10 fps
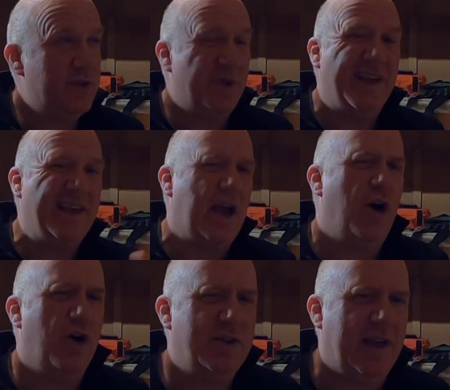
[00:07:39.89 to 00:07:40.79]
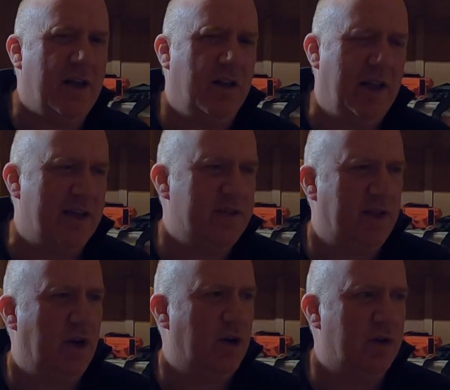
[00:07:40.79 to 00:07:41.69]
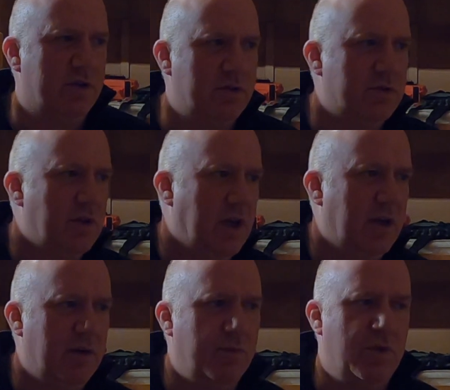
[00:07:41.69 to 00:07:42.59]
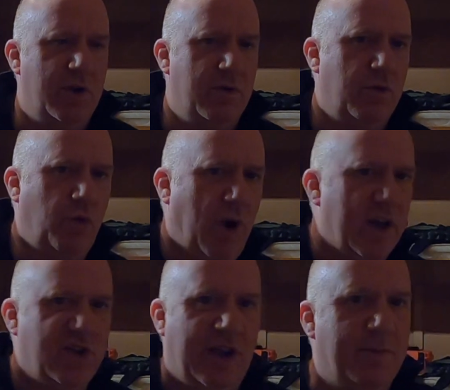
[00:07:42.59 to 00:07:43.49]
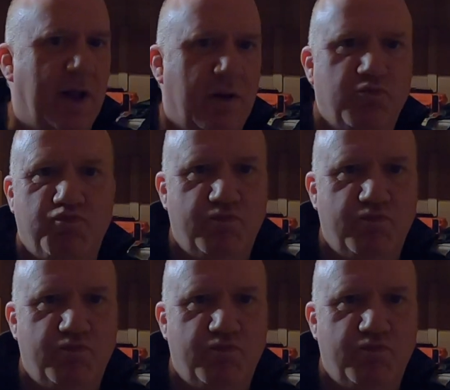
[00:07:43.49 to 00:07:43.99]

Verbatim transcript: So you can get RTL SDRs um, quite cheap now,